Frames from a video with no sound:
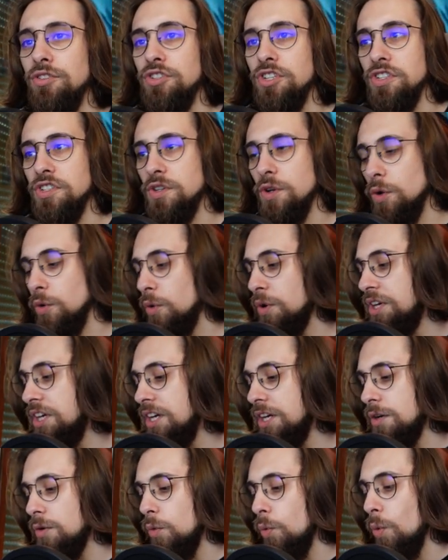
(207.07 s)
just go
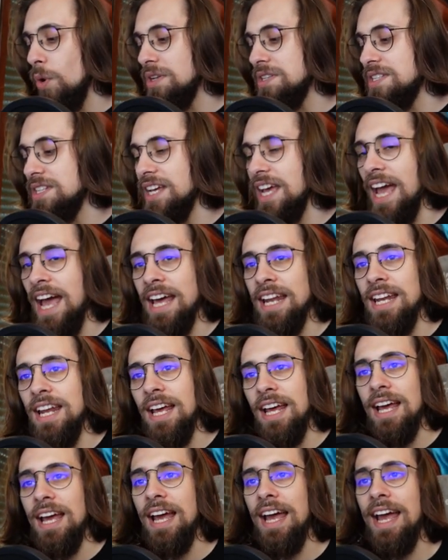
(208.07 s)
here once again,
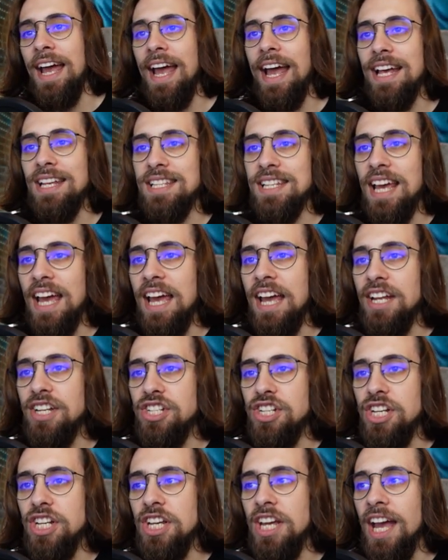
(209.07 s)

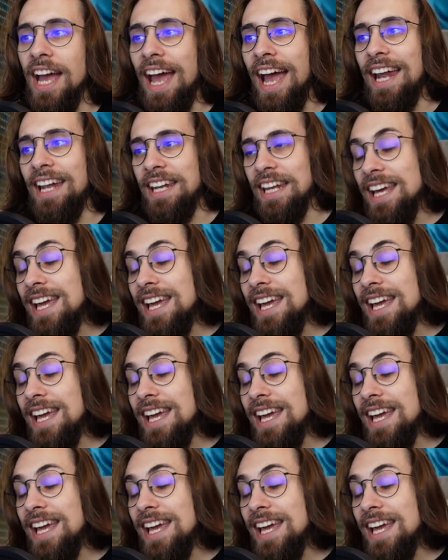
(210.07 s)
SKAG, and